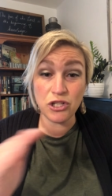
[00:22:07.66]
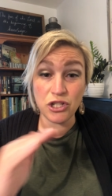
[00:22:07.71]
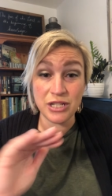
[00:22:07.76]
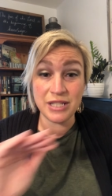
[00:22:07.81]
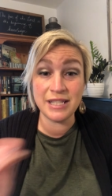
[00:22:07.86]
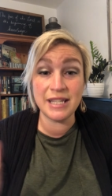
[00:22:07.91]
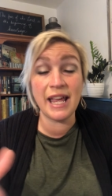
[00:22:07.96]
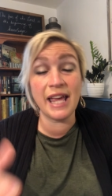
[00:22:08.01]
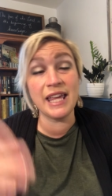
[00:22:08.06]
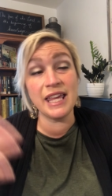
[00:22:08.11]
just
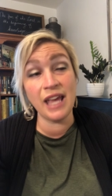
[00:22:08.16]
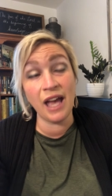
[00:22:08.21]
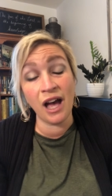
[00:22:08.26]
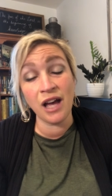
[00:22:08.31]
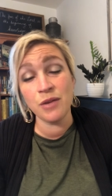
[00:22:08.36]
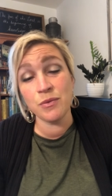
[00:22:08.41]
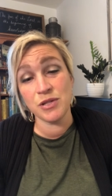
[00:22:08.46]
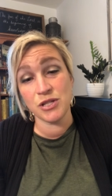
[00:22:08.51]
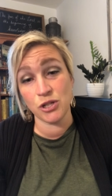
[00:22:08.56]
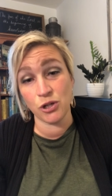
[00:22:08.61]
say, yeah, he
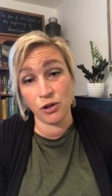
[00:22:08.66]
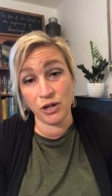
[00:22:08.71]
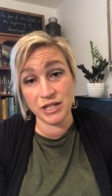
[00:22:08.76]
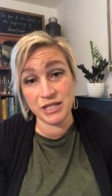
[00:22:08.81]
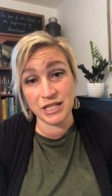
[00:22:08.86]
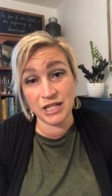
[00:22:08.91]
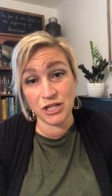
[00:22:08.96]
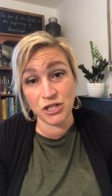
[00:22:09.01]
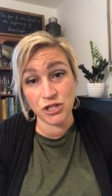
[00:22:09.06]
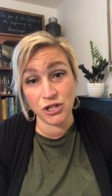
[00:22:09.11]
was a great
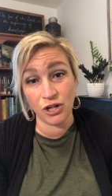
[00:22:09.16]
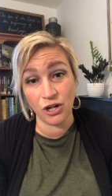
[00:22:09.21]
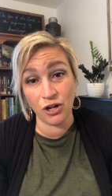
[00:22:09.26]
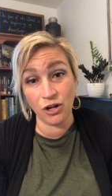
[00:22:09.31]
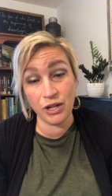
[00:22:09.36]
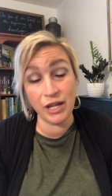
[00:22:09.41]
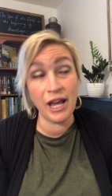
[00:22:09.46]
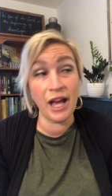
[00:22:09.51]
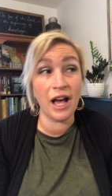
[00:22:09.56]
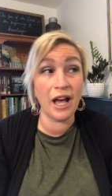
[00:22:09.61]
teacher.
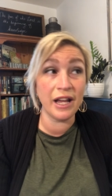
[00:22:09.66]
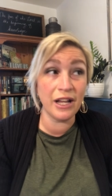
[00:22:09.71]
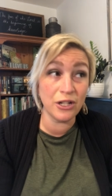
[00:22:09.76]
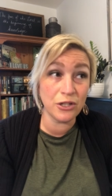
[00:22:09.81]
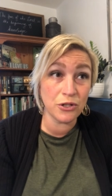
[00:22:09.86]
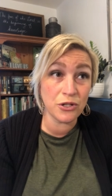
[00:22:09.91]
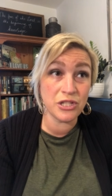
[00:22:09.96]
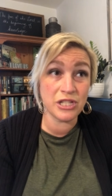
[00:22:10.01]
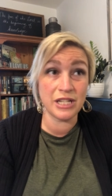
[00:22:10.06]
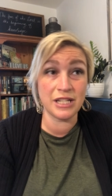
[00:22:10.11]
Yeah, I
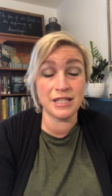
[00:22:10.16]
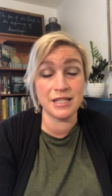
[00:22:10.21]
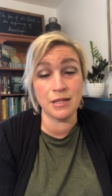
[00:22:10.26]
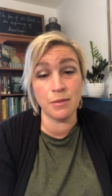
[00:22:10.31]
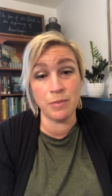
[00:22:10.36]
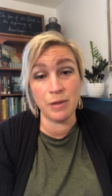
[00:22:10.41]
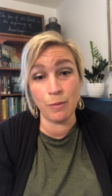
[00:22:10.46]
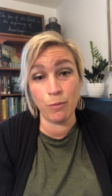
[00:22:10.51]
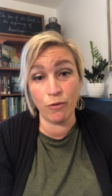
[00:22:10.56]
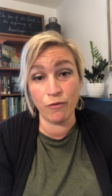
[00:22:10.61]
understand some
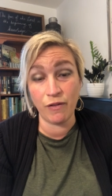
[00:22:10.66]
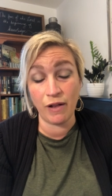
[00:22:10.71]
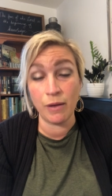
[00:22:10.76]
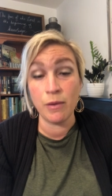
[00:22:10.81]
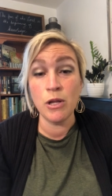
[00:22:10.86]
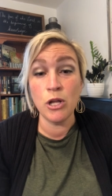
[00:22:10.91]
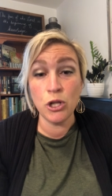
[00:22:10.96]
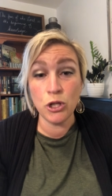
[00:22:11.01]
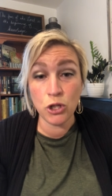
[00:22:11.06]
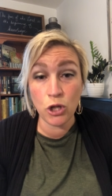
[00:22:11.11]
people follow.
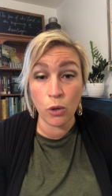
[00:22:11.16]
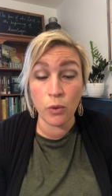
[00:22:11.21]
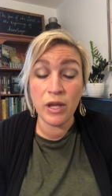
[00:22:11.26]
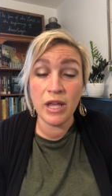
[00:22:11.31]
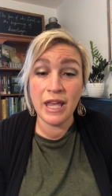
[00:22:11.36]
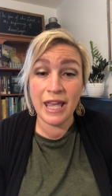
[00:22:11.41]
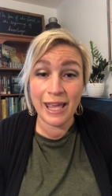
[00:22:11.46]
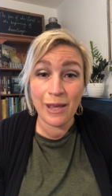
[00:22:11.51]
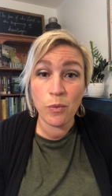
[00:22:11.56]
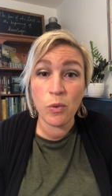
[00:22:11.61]
No,
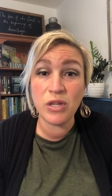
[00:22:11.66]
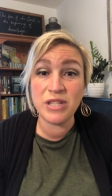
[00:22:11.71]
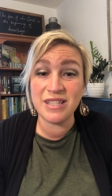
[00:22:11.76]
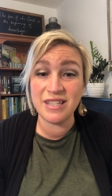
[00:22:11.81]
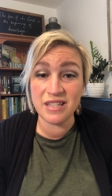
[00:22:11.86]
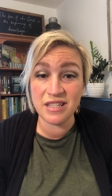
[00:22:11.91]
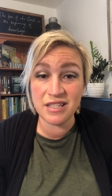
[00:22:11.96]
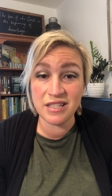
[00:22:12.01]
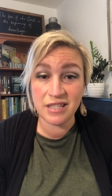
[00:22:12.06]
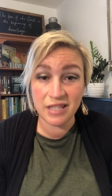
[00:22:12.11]
he was
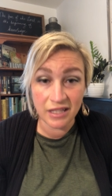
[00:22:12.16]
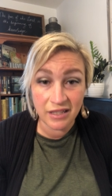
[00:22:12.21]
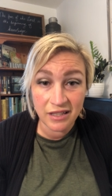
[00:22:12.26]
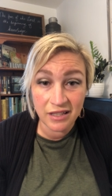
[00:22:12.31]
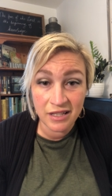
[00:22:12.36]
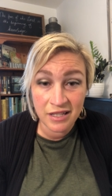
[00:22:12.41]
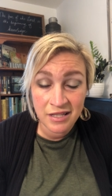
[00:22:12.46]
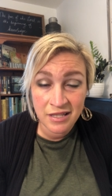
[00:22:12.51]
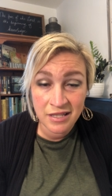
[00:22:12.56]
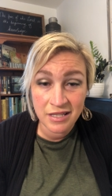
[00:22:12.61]

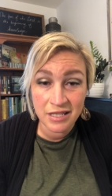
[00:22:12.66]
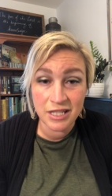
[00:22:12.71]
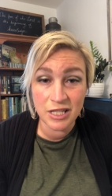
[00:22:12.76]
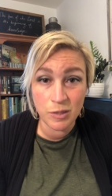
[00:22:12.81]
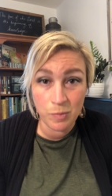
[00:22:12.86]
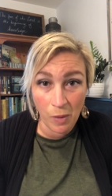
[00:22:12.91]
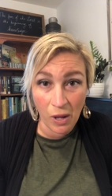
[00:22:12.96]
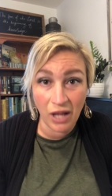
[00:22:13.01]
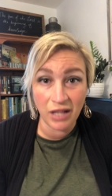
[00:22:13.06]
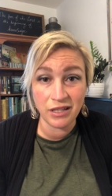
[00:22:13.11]
sinless,
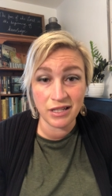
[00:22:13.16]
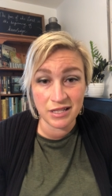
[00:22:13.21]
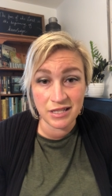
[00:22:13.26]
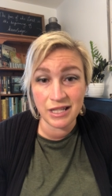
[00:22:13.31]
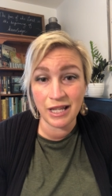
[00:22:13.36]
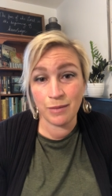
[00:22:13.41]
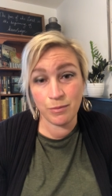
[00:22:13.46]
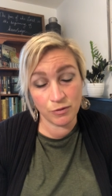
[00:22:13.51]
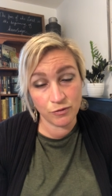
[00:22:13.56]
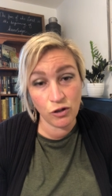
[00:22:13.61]
spotless
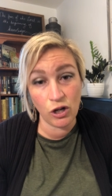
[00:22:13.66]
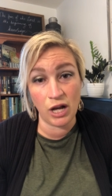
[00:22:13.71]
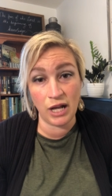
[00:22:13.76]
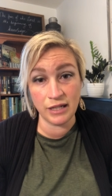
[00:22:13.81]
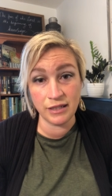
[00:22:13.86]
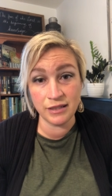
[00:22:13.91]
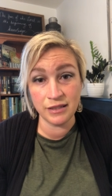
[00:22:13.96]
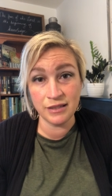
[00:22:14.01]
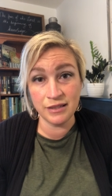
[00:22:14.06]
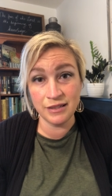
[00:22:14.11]
Lamb of God.
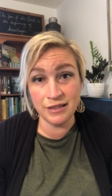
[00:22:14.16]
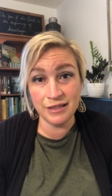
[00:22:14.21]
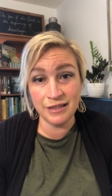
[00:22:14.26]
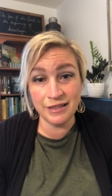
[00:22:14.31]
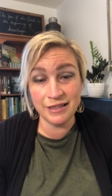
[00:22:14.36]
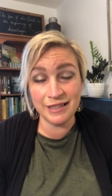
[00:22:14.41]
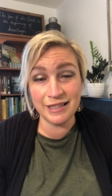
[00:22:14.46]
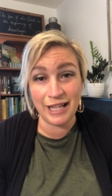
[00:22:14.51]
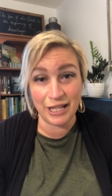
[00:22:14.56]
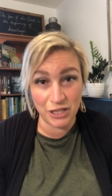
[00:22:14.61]

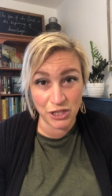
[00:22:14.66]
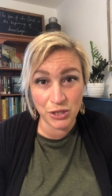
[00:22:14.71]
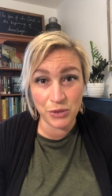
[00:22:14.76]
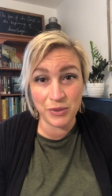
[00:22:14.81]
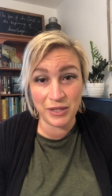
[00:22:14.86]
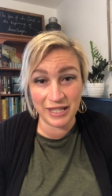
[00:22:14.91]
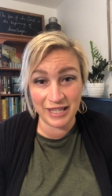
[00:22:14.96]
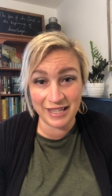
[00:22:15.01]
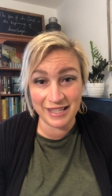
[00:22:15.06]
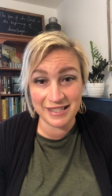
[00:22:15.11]
That's who he
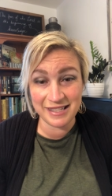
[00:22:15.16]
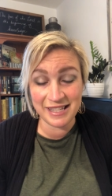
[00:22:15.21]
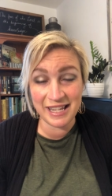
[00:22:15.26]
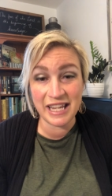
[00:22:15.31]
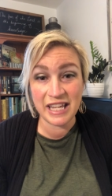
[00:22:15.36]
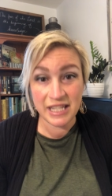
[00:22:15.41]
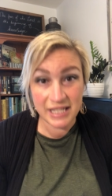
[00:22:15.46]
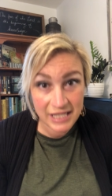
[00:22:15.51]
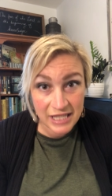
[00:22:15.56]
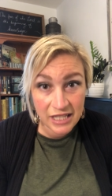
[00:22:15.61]
is. He
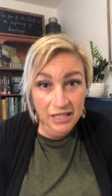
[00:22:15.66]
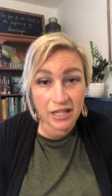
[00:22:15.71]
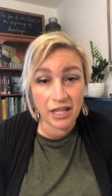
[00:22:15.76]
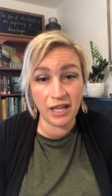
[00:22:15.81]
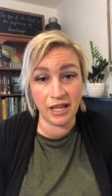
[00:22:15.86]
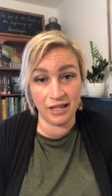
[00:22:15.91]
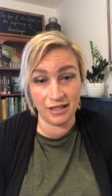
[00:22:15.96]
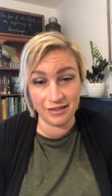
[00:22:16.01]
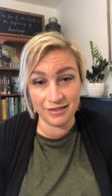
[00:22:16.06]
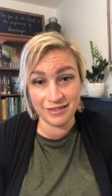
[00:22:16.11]
is the
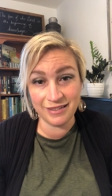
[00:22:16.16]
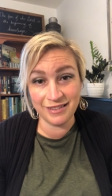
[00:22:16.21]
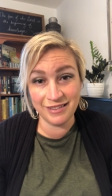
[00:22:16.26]
king.